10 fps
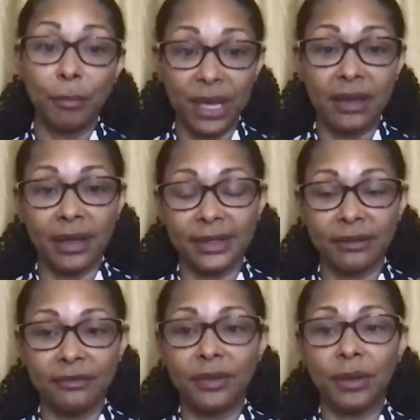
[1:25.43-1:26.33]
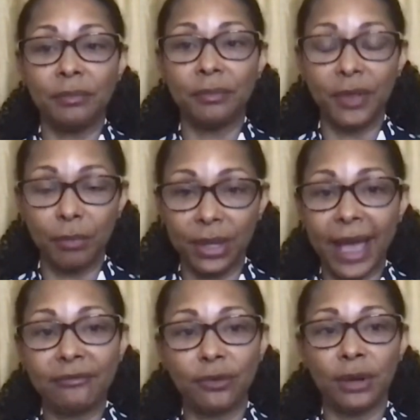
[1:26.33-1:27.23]
because of the
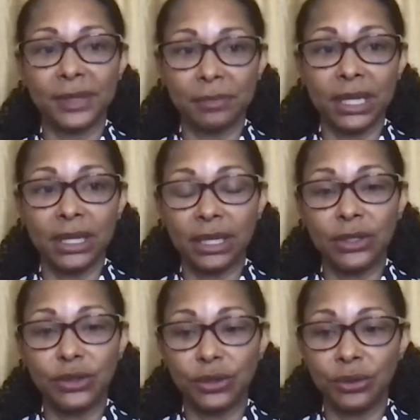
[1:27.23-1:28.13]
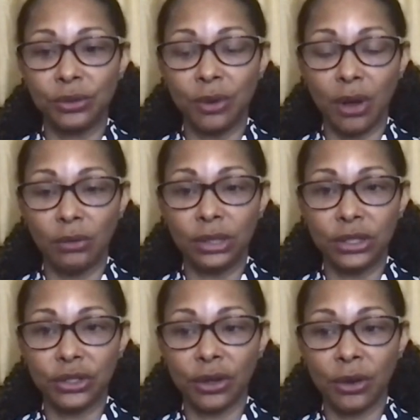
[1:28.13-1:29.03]
platform's ability to
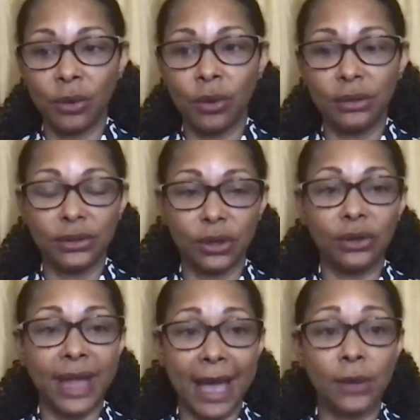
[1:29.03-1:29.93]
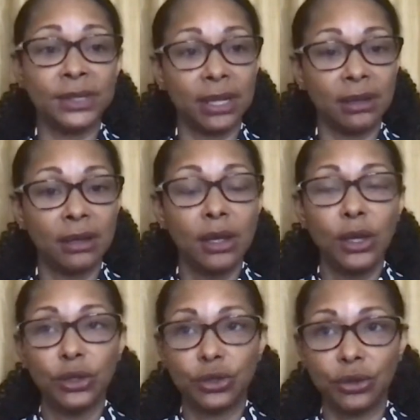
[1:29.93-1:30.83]
only show certain housing
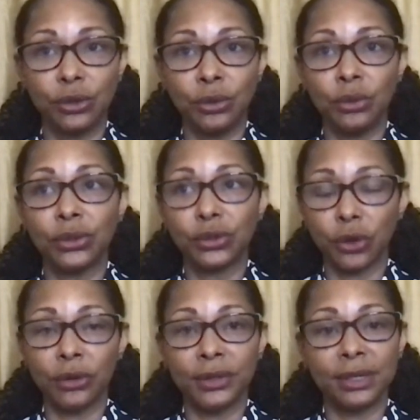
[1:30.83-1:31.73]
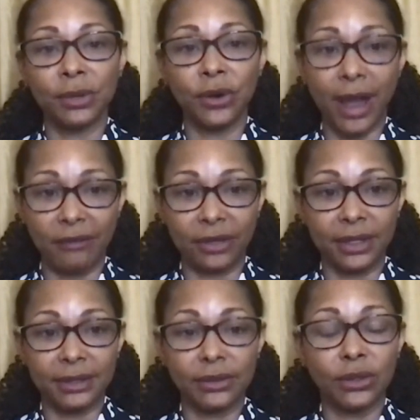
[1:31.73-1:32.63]
to certain
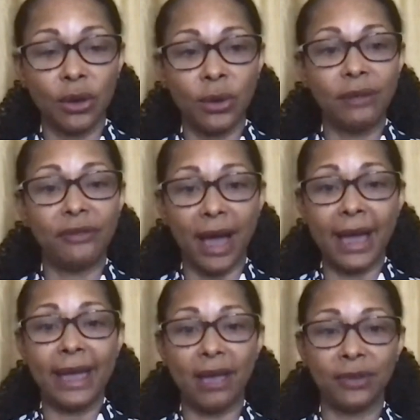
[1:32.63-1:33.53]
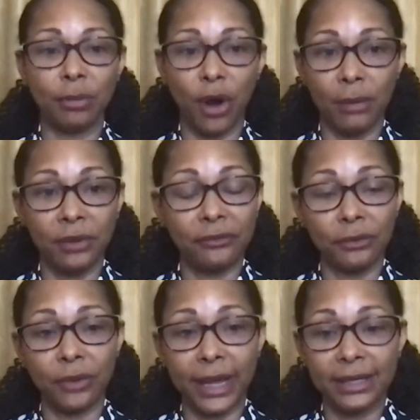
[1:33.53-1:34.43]
demographics. So if I have an apartment
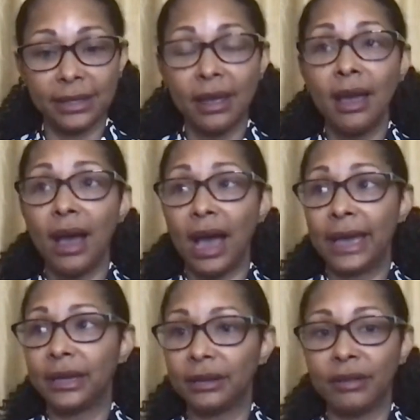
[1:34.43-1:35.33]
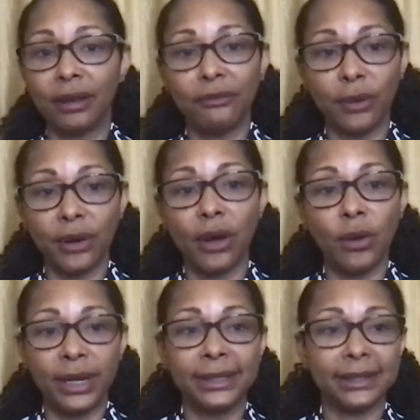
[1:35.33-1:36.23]
for rent, I could therefore
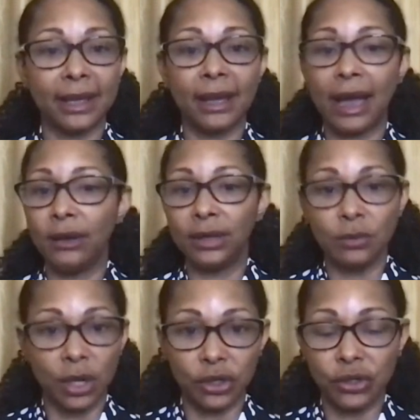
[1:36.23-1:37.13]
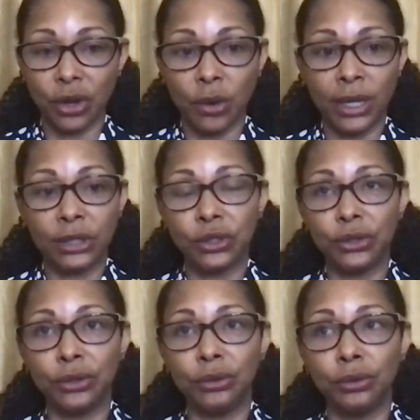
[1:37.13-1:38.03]
go in and say, I only want to show it
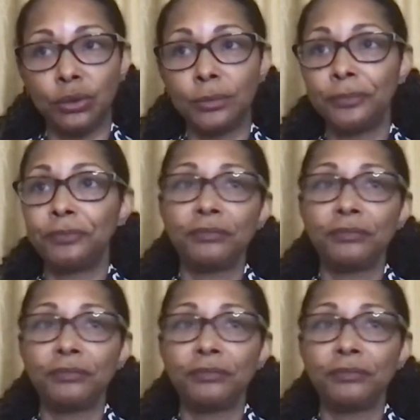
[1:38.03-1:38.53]
to